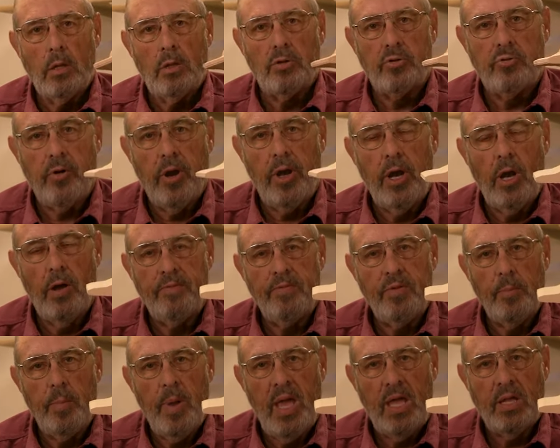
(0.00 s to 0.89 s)
straight
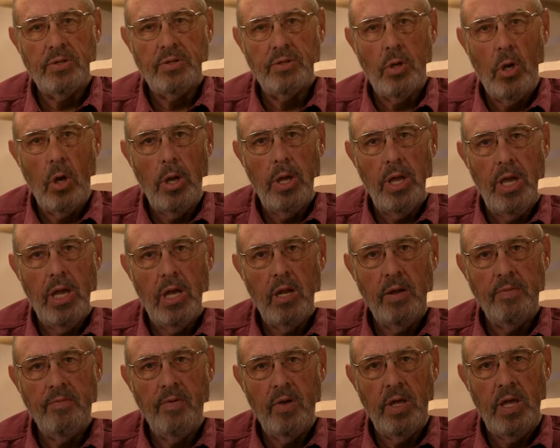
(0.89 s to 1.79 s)
off the bandsaw
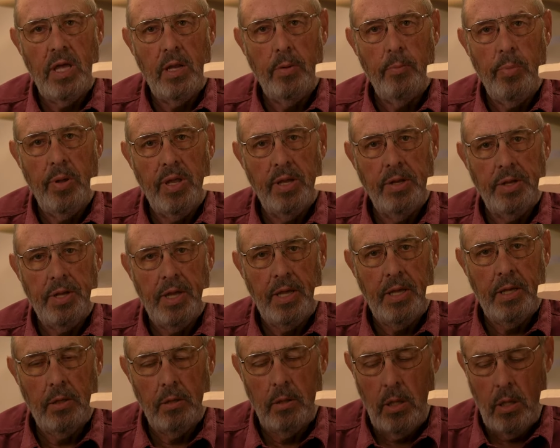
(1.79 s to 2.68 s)
head of a hen
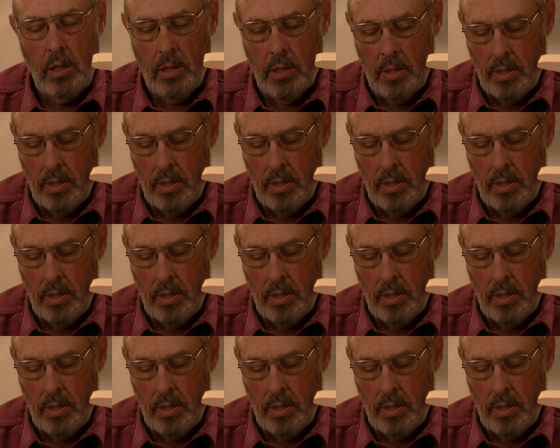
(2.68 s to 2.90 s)
pintail.